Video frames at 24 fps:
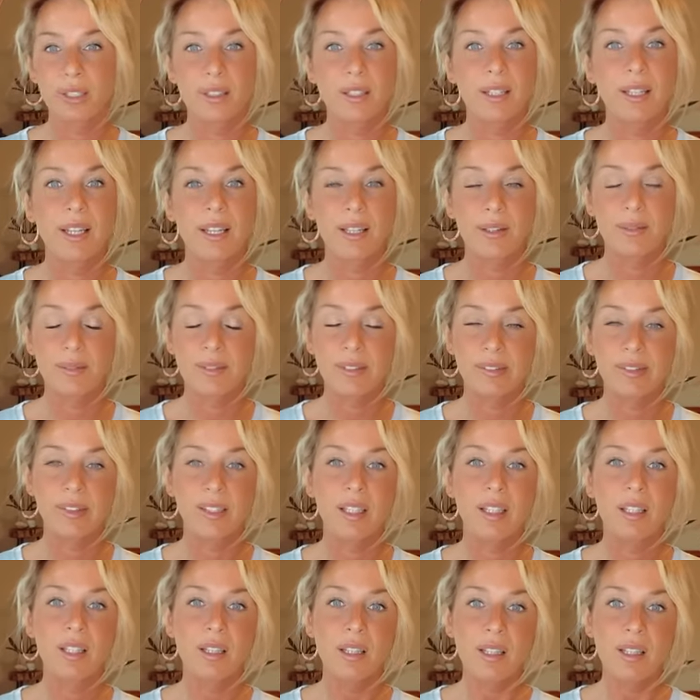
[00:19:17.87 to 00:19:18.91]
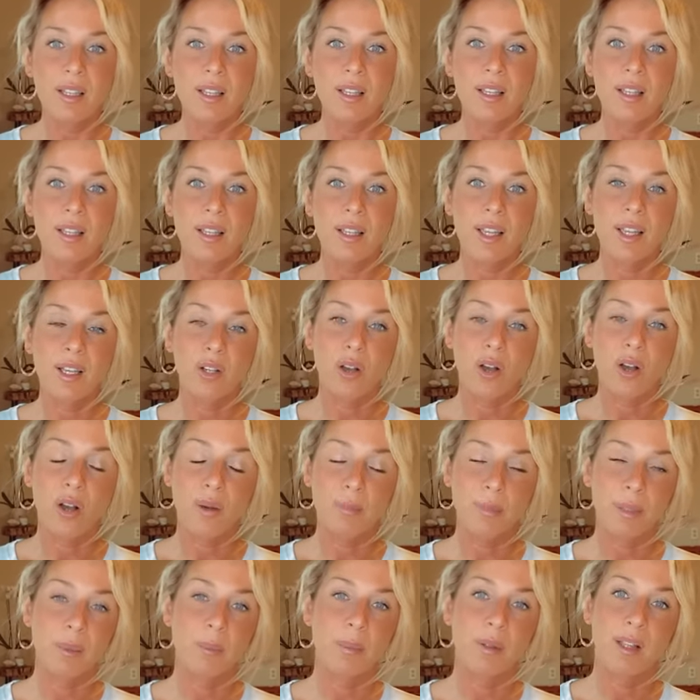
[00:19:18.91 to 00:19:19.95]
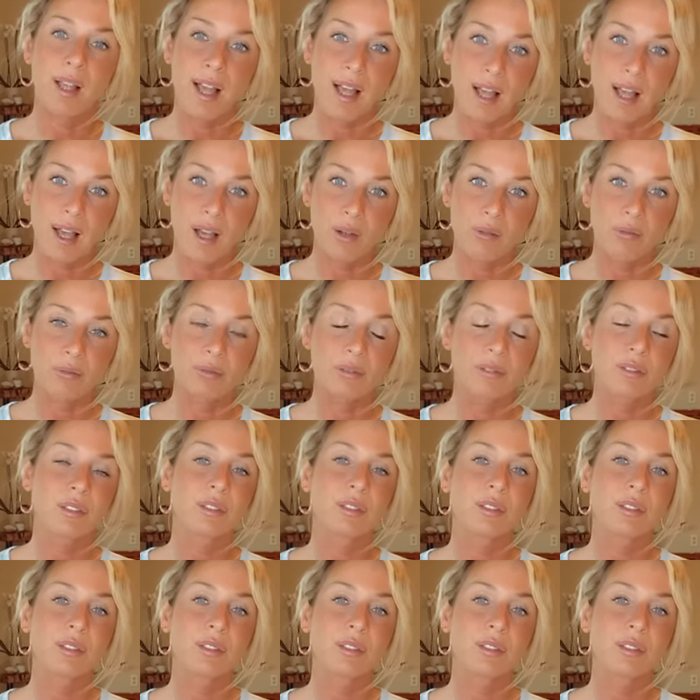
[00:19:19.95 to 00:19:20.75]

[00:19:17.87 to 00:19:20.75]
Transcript: gifts and call people out